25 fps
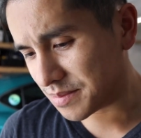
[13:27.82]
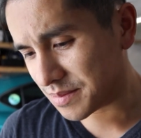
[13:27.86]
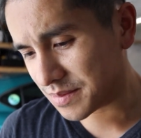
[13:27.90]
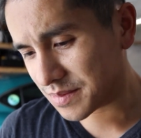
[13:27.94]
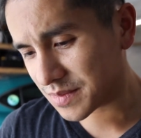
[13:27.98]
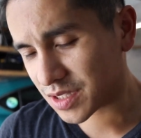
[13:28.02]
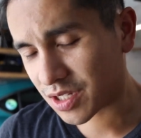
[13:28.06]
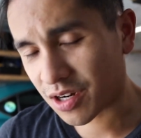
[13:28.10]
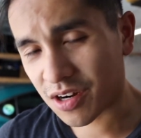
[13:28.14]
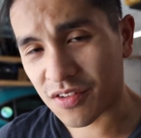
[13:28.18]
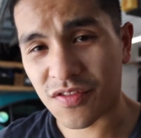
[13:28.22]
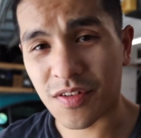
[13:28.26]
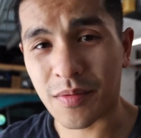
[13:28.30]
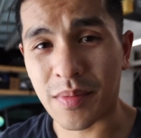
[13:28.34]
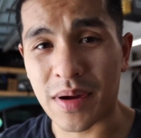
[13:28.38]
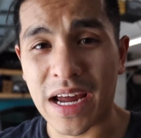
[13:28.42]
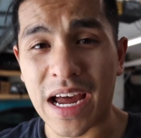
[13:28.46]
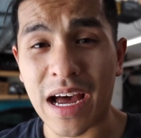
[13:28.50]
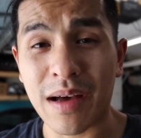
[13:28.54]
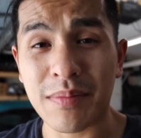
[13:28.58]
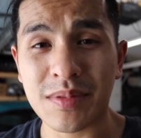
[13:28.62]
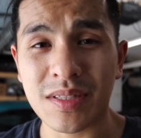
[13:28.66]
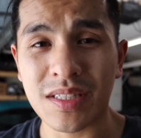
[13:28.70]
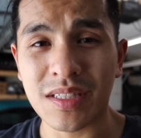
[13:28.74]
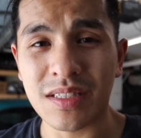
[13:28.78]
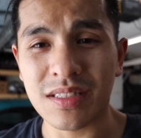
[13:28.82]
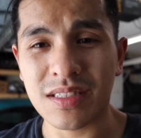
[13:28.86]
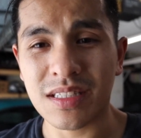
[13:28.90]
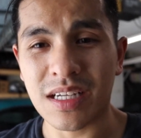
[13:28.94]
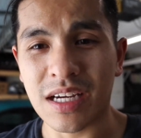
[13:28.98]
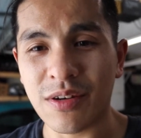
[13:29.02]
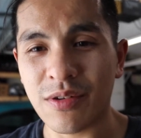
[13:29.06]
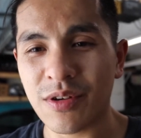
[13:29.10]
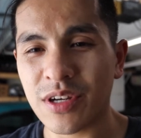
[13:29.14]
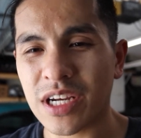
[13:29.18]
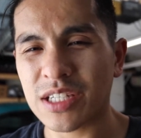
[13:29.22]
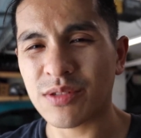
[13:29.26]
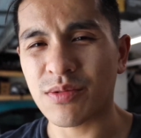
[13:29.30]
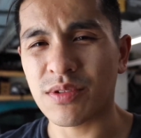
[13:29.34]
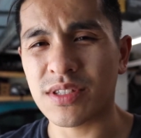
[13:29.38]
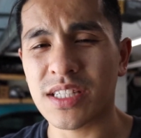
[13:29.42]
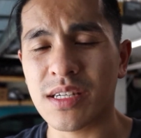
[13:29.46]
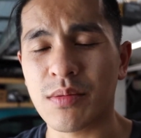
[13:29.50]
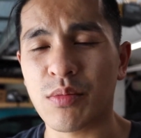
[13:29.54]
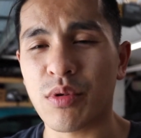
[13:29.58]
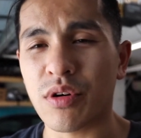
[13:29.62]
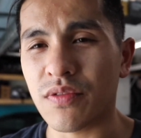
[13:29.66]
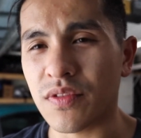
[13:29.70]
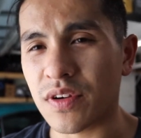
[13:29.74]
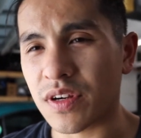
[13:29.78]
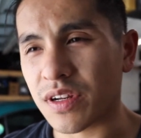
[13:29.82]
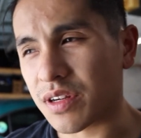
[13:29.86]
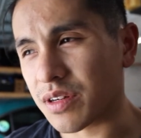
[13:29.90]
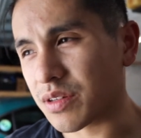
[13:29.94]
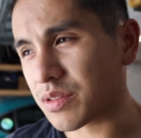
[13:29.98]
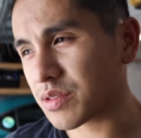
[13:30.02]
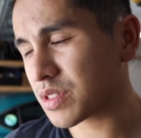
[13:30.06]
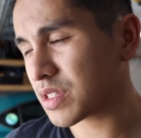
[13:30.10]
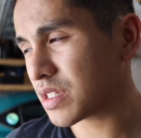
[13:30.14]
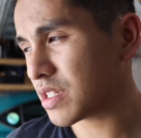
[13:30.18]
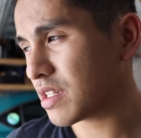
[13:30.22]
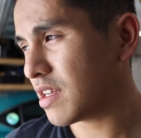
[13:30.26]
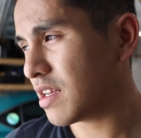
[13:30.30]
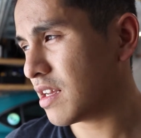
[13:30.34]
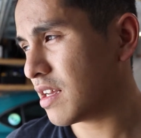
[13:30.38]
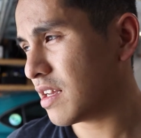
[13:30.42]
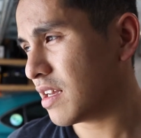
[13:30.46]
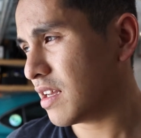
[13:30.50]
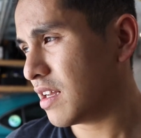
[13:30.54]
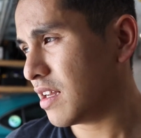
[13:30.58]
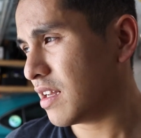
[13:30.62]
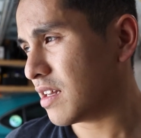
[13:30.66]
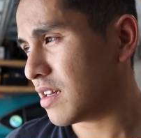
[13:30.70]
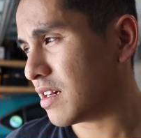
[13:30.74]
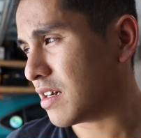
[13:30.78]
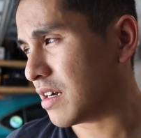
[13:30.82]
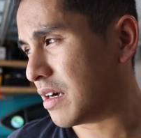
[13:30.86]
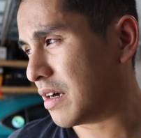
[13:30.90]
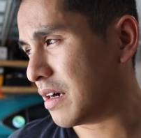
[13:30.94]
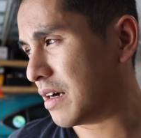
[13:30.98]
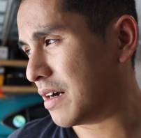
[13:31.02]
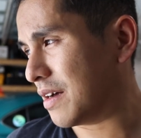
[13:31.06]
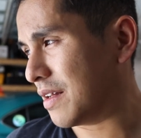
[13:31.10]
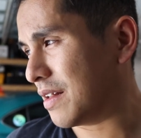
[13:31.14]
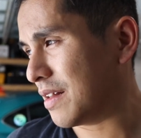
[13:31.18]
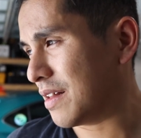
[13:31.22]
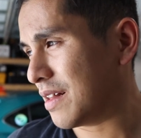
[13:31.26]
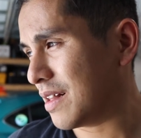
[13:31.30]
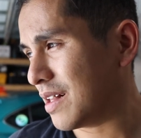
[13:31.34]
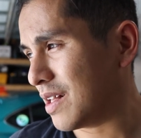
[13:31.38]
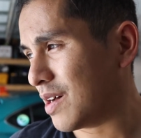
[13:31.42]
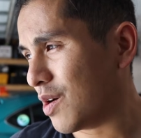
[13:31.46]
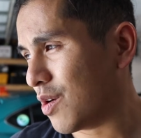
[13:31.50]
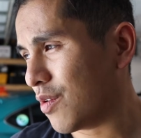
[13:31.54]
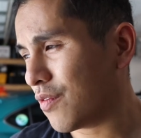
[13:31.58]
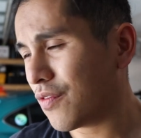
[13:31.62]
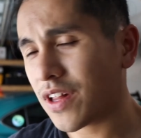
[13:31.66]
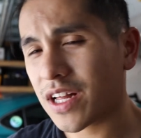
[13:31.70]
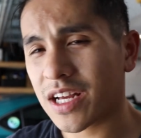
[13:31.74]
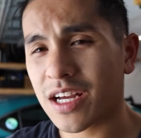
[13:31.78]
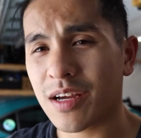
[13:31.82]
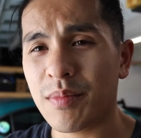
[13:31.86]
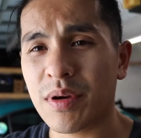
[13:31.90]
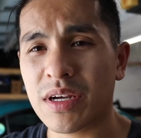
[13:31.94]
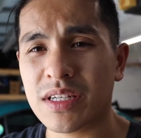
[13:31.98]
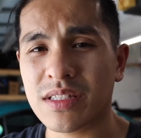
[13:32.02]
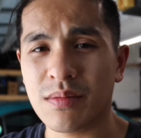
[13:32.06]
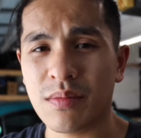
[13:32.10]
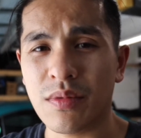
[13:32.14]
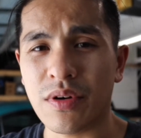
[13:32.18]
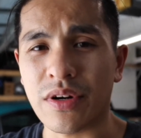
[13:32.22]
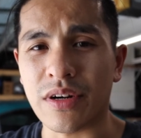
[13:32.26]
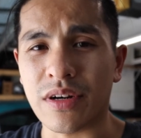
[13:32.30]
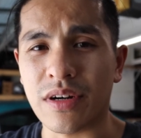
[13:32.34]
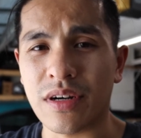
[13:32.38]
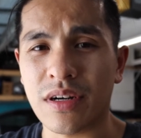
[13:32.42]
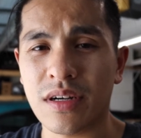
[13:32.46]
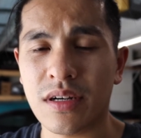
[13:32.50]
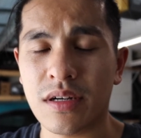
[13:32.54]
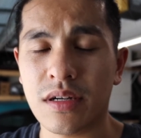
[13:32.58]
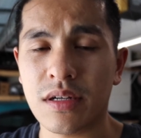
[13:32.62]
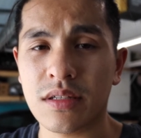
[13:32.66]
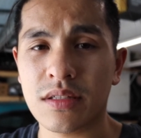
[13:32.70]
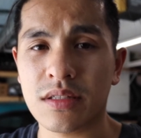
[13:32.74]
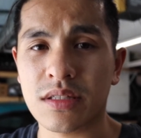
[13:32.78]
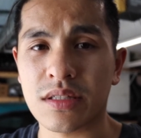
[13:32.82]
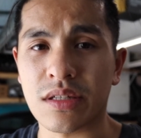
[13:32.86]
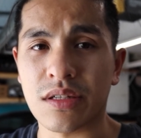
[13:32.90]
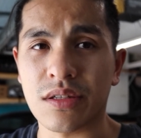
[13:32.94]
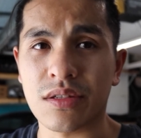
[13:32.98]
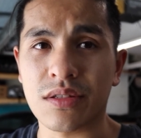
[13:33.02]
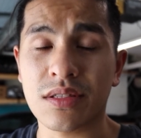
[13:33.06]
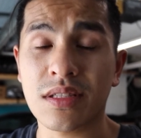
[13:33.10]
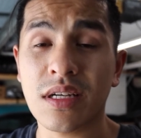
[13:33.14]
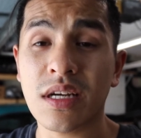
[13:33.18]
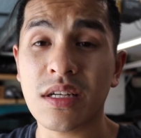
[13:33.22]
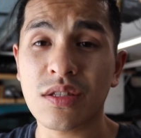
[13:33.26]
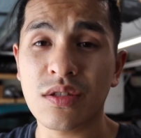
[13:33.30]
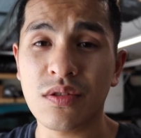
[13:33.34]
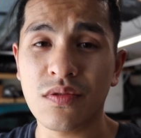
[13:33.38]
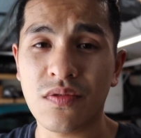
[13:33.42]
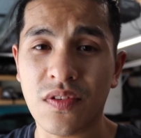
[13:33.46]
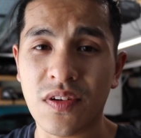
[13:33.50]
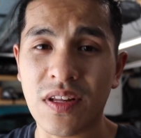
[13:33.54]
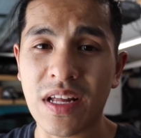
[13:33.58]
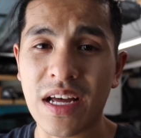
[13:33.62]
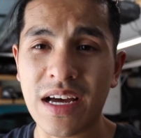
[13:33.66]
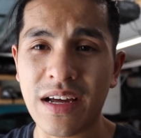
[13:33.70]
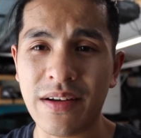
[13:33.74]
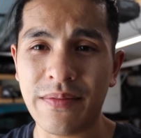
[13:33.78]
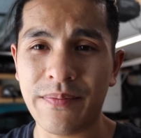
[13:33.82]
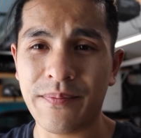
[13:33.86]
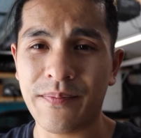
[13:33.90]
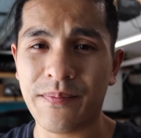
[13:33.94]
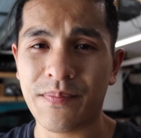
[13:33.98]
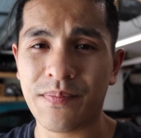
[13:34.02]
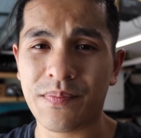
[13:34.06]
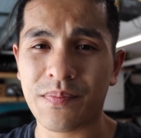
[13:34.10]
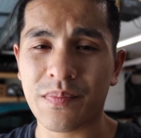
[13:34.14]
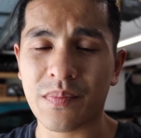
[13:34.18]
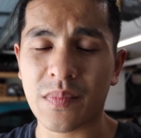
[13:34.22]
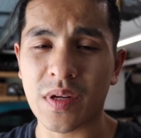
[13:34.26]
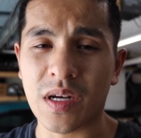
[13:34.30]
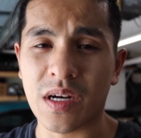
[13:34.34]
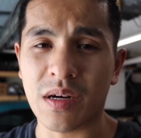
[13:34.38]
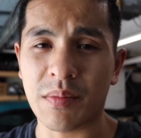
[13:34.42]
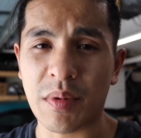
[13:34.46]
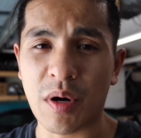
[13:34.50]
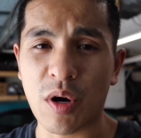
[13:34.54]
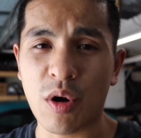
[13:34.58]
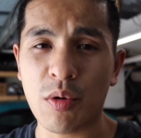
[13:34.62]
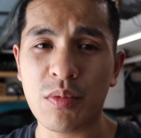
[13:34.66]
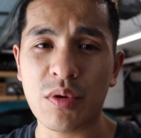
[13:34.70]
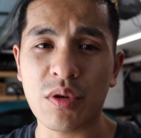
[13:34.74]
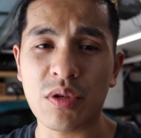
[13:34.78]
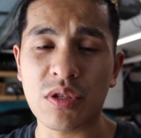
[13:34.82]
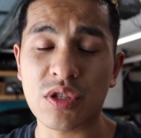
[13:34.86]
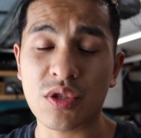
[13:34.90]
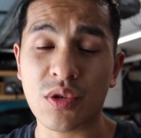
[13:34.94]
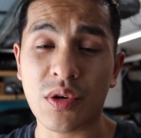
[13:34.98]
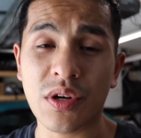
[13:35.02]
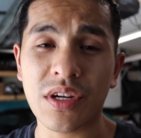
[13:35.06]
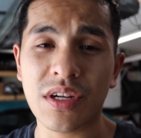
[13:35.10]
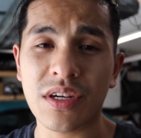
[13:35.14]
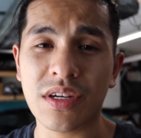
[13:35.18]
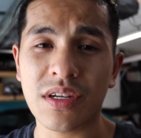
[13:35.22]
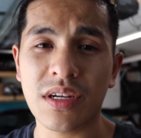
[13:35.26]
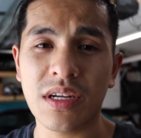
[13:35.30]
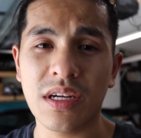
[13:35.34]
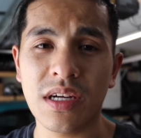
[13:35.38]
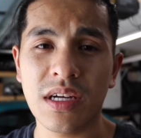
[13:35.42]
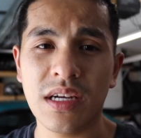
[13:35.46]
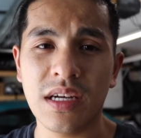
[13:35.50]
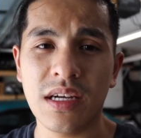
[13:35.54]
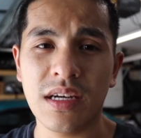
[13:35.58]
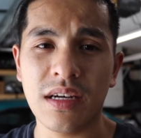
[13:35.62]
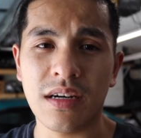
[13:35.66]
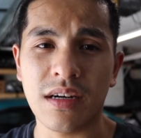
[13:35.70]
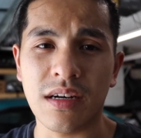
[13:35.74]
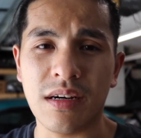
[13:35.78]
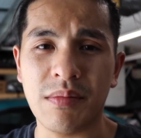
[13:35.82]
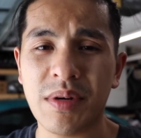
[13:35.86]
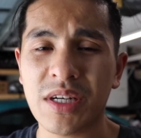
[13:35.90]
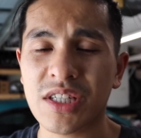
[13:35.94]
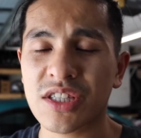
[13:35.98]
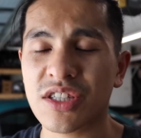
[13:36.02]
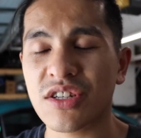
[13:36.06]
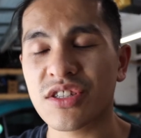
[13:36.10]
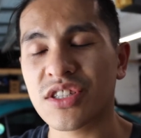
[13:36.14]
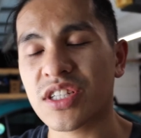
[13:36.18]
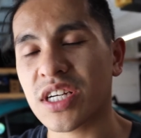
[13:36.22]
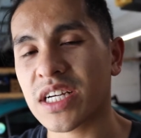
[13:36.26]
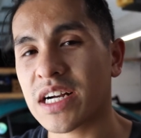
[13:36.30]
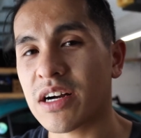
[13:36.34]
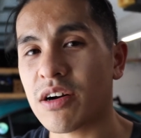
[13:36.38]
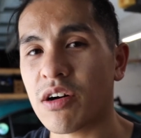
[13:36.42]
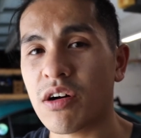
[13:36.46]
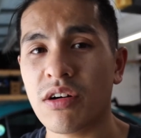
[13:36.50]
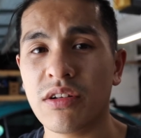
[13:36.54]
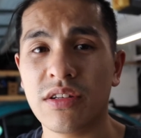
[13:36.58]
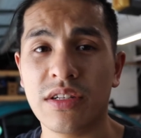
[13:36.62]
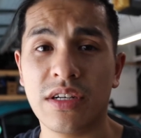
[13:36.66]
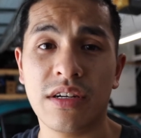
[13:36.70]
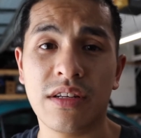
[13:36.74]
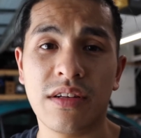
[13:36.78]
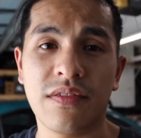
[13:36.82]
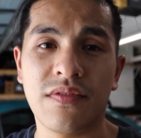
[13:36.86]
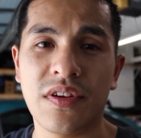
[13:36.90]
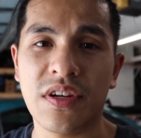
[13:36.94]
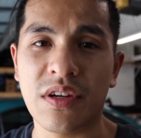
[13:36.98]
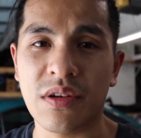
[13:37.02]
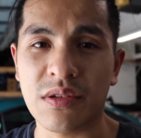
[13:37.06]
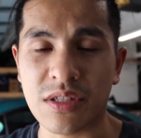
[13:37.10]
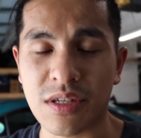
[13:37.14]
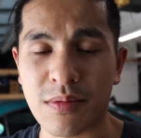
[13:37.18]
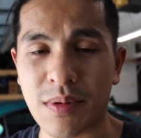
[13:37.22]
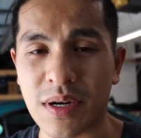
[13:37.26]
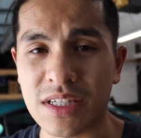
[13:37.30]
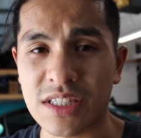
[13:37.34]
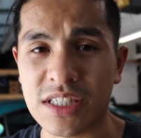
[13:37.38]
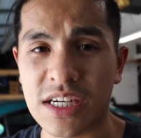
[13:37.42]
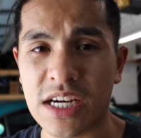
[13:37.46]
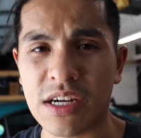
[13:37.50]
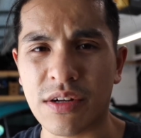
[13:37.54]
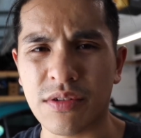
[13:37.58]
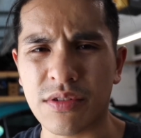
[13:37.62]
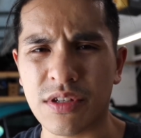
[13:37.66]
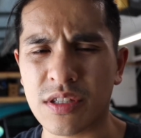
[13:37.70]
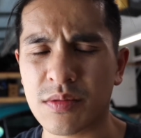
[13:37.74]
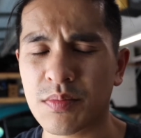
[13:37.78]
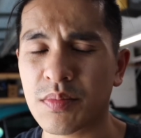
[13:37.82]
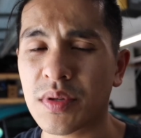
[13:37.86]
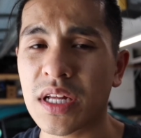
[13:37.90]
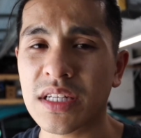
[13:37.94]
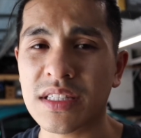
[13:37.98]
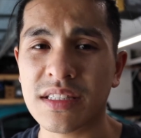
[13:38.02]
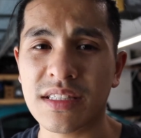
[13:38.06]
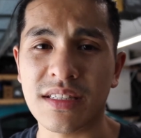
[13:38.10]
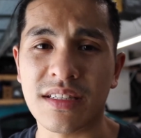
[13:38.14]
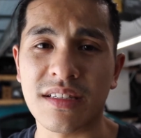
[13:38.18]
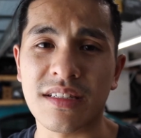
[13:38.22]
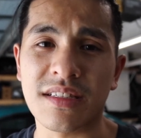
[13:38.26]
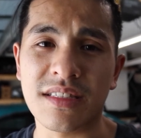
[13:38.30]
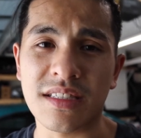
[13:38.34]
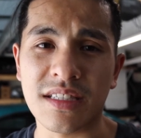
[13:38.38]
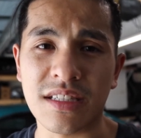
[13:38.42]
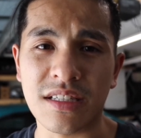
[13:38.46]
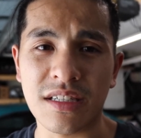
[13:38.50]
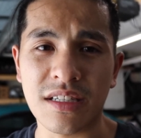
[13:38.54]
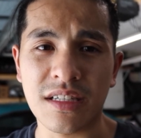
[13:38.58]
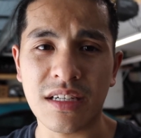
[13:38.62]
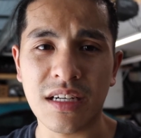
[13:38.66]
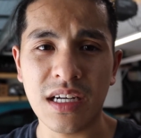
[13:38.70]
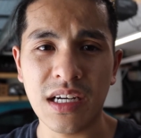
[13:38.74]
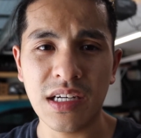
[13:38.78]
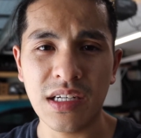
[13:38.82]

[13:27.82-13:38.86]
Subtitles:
Sorry for my absence. I know you guys want to see more videos. Hopefully I can make some more. So stay tuned for that. I hope you enjoyed it. Make sure to check out all the other videos on my channel. There's plenty to see.